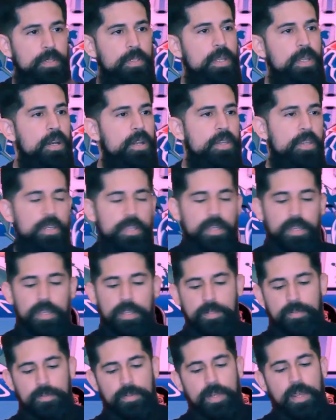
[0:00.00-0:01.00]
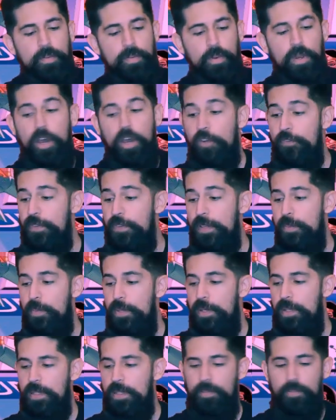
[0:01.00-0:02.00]
No, you're good. Well, hopefully
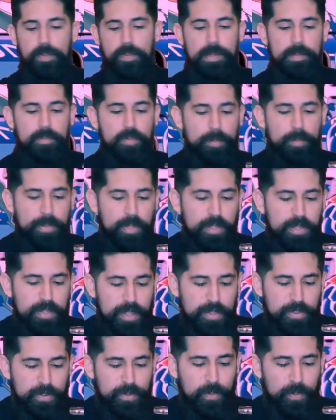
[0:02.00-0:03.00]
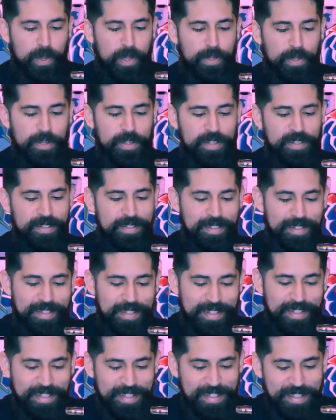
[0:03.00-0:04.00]
maybe we'll pull another Waller.
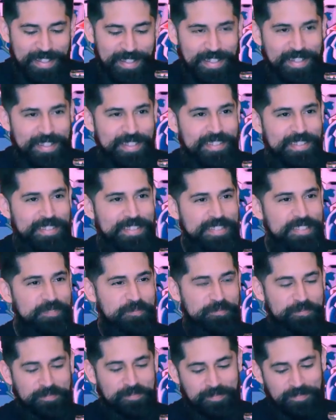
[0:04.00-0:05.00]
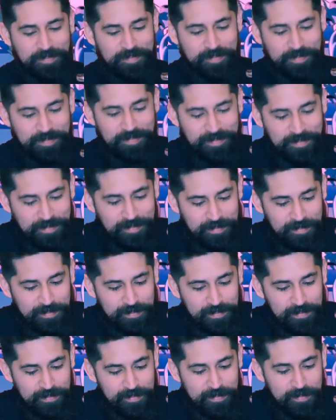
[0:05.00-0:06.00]
Hey, I'm gonna be okay with
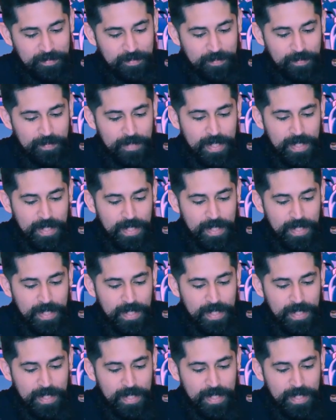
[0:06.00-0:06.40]
that.